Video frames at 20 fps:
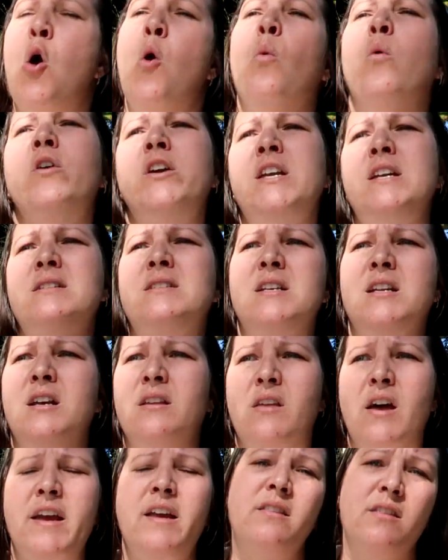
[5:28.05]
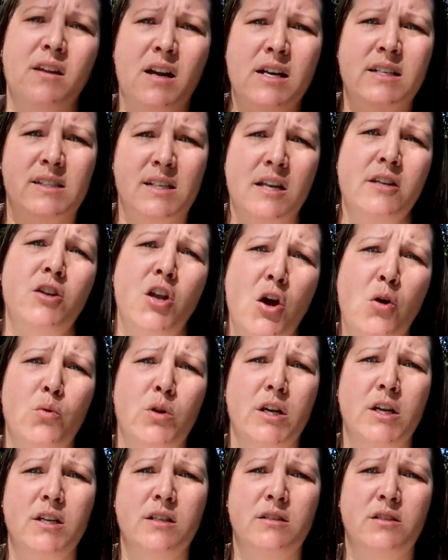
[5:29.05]
Well, he didn't like that I said no
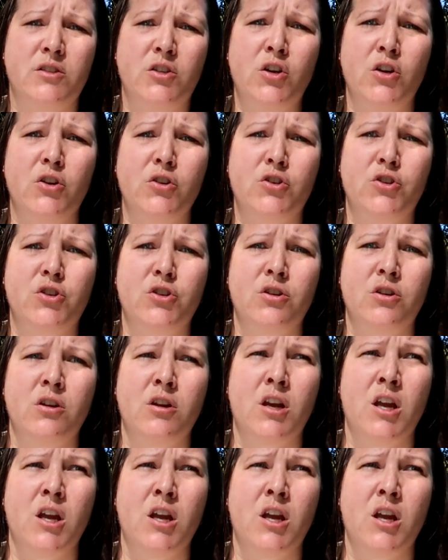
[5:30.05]
to his search.